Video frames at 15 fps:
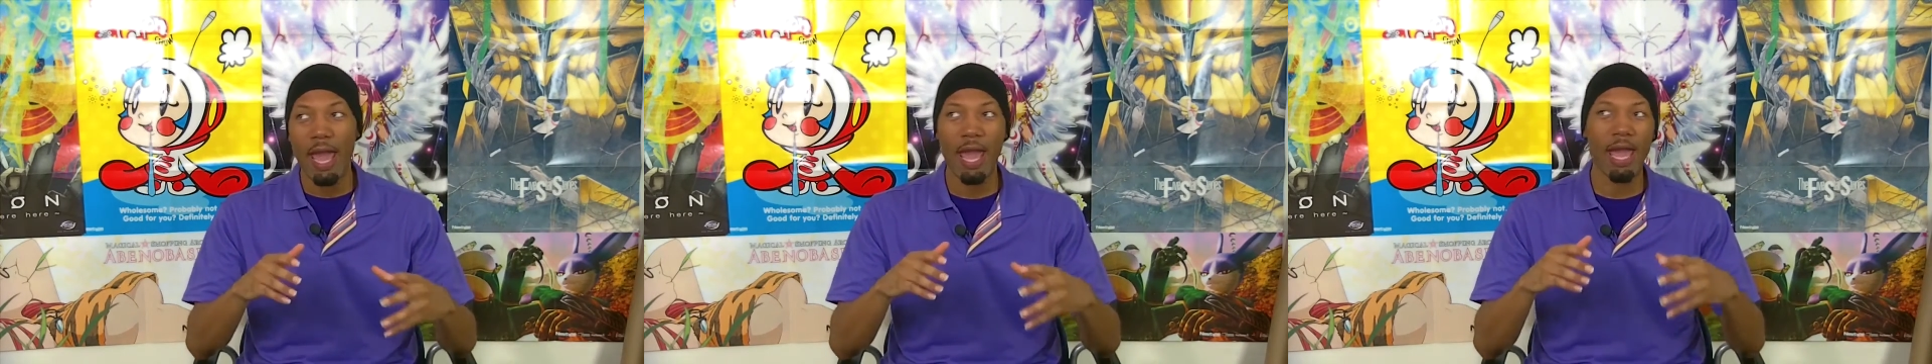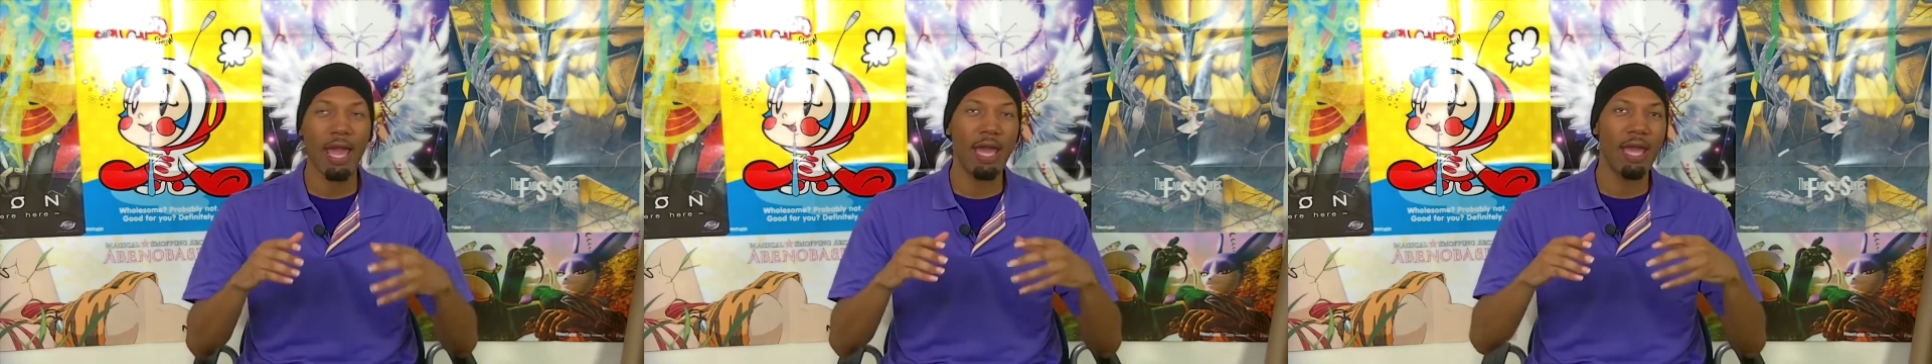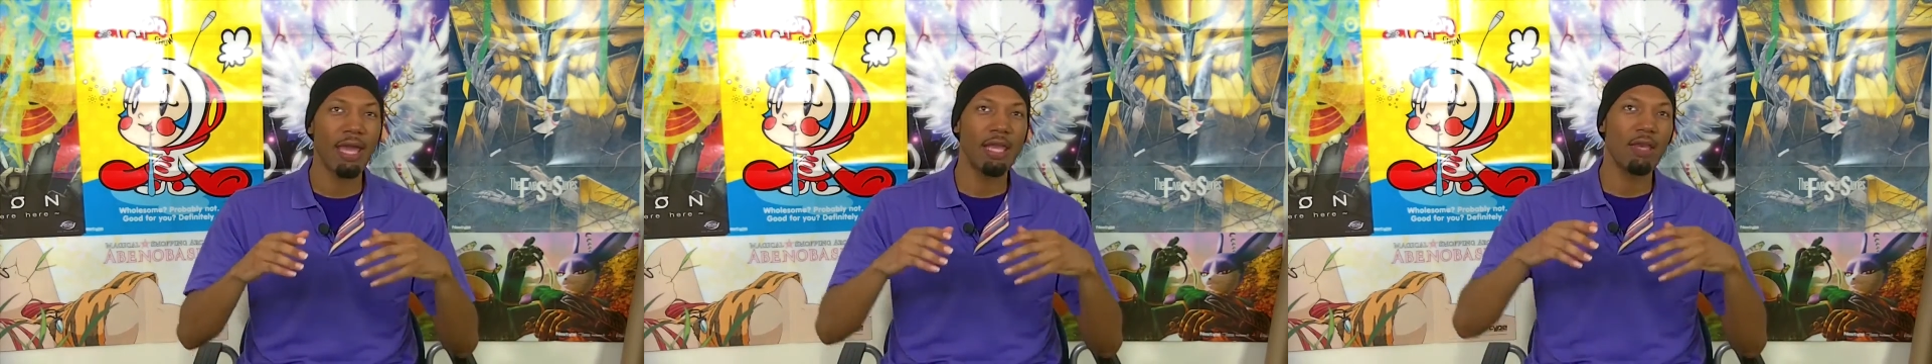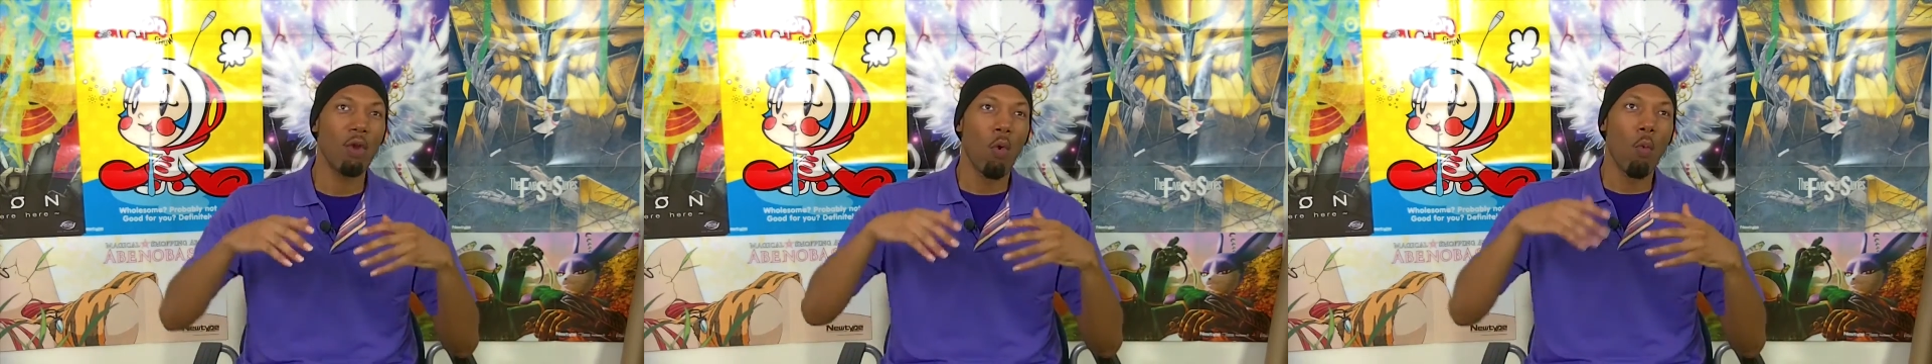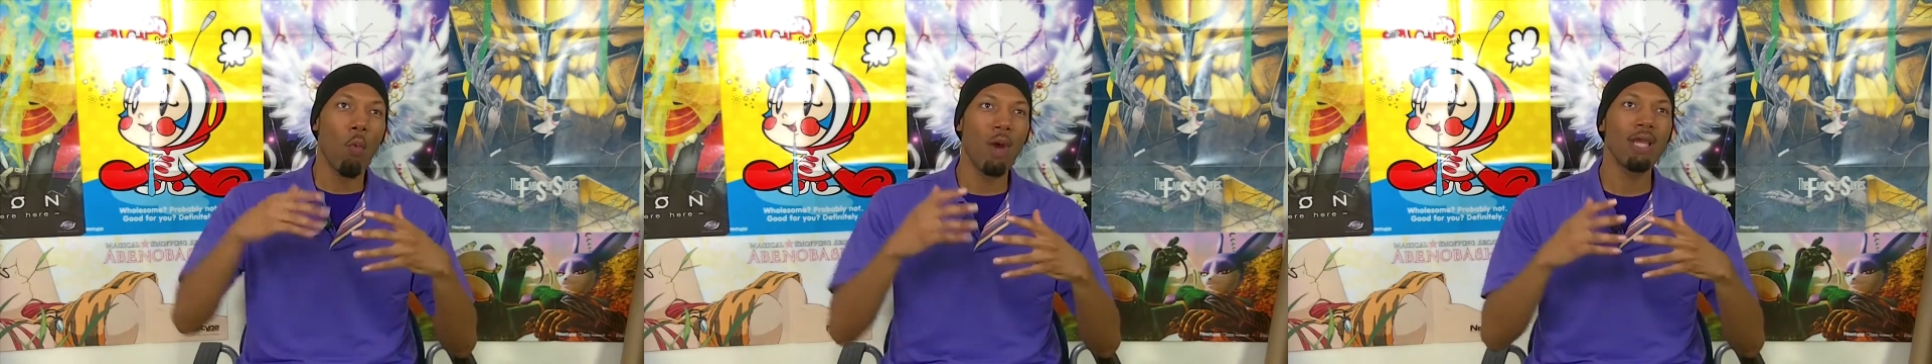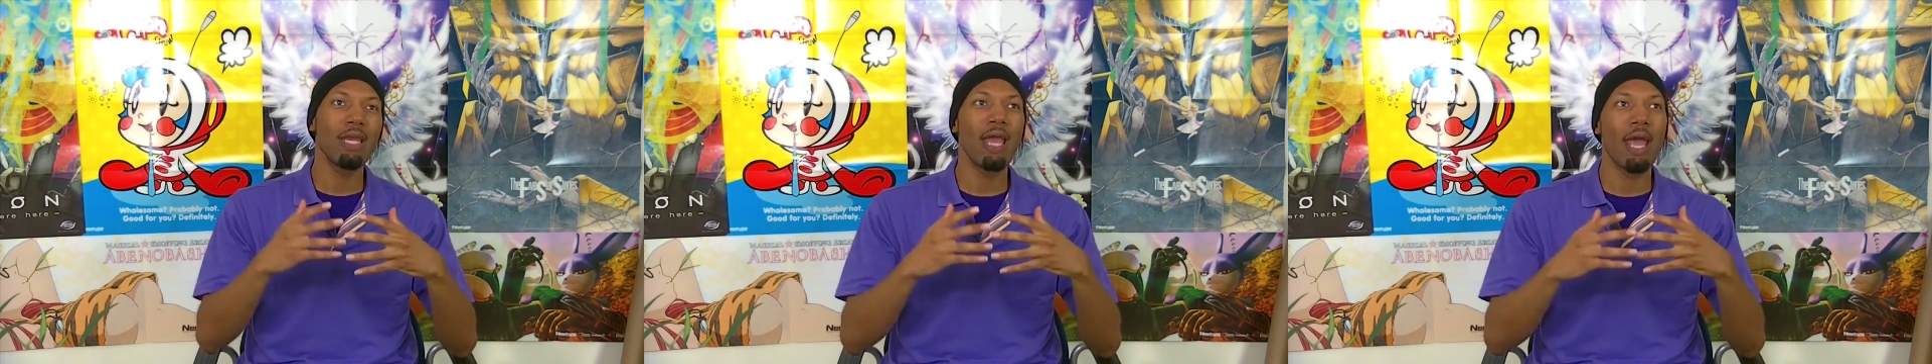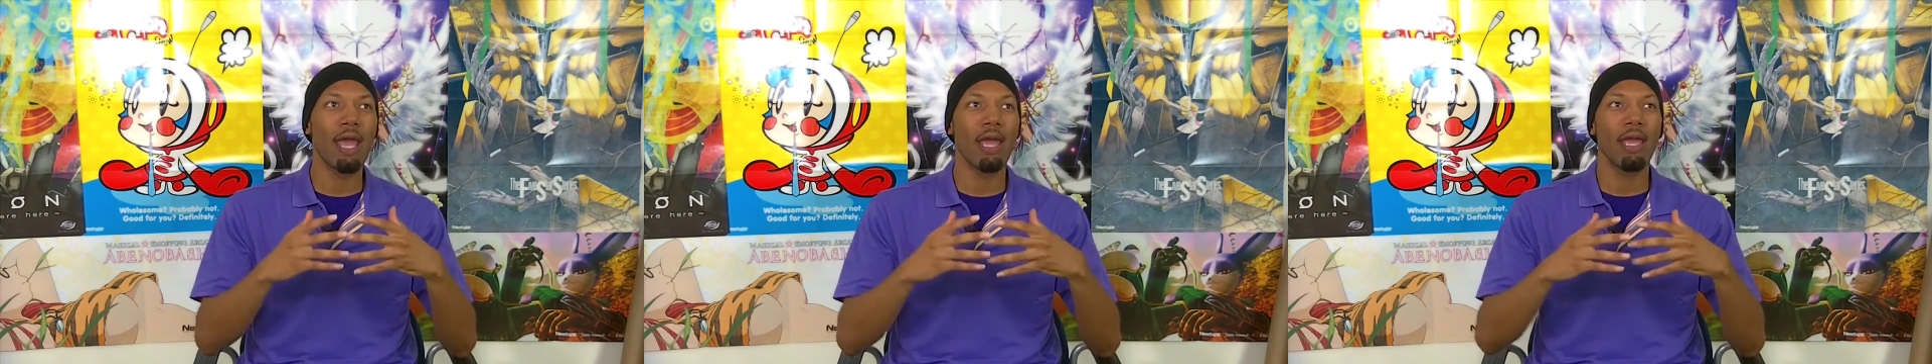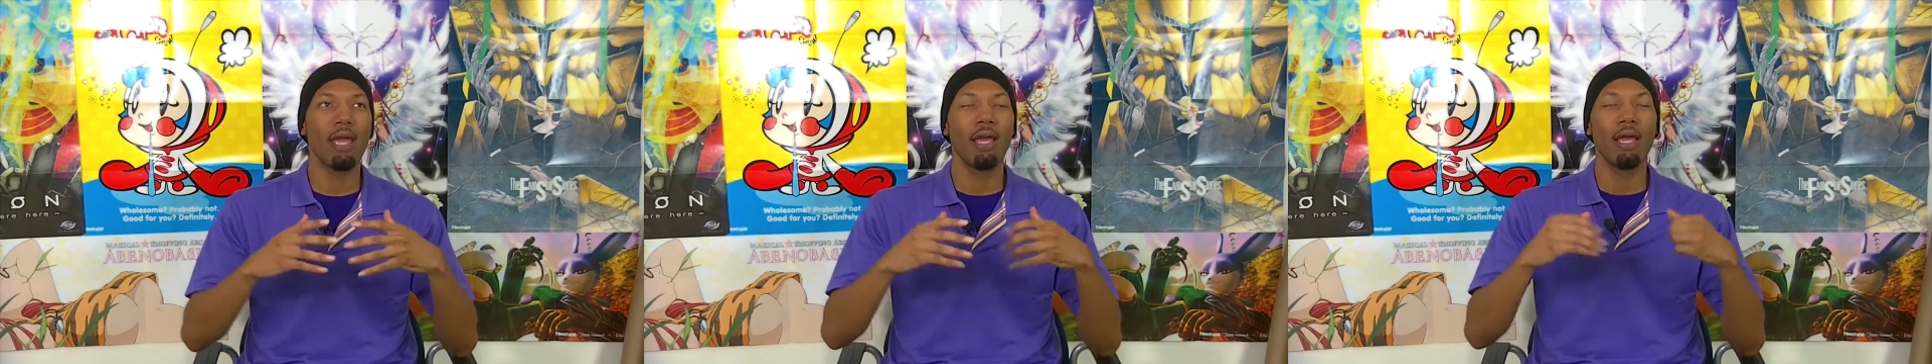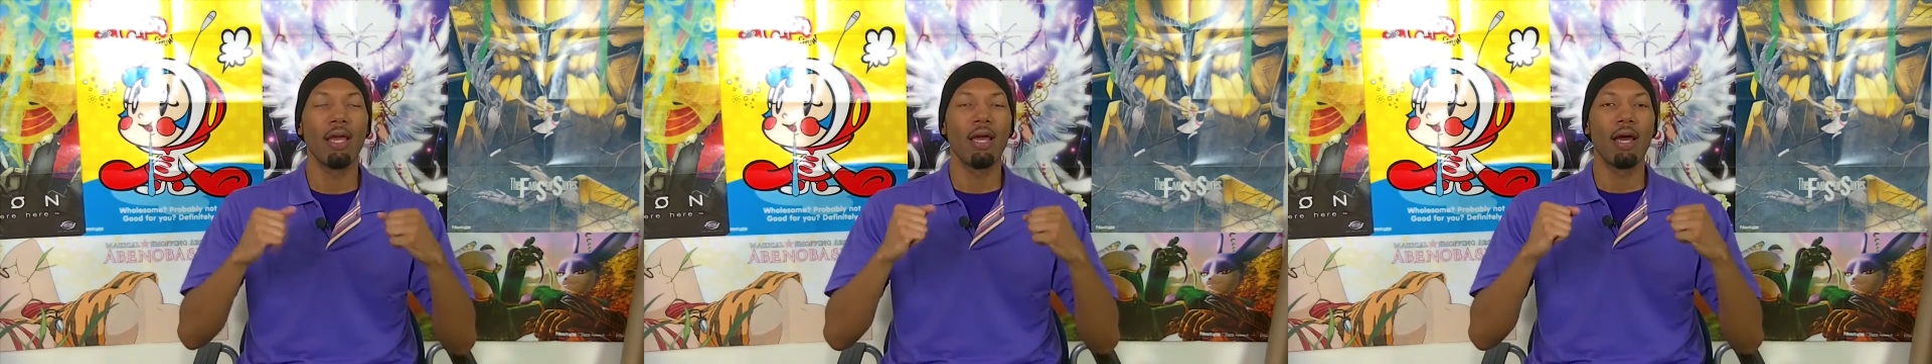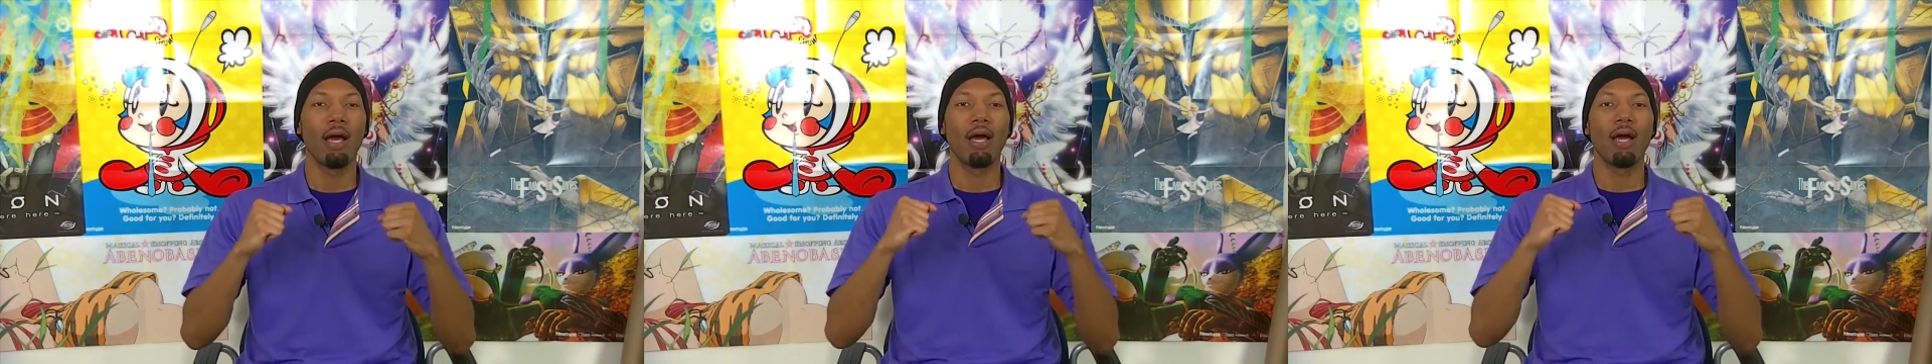and one day,
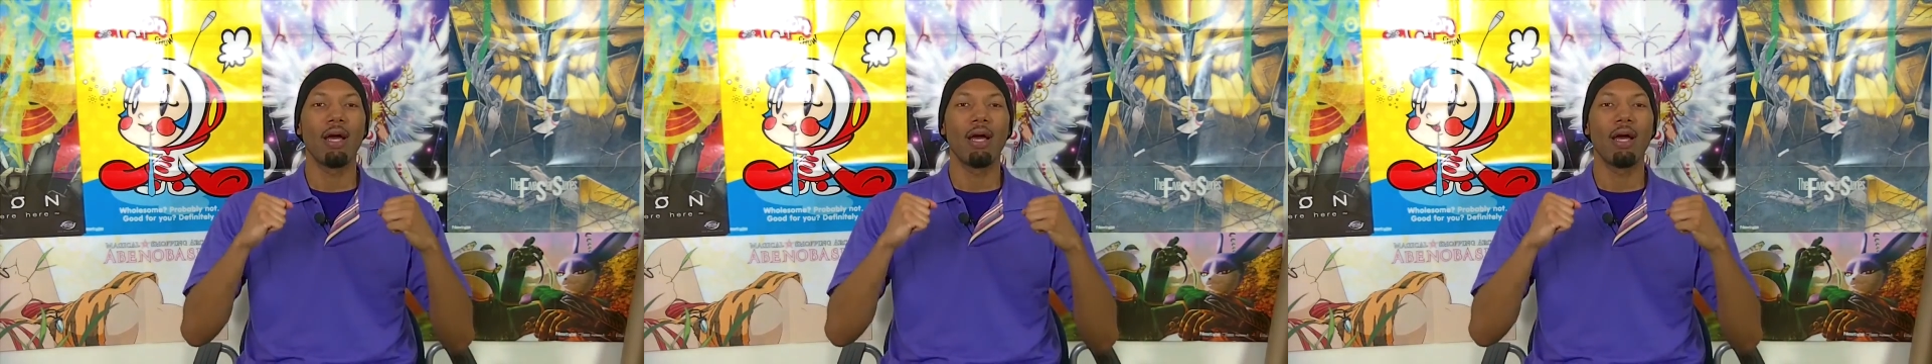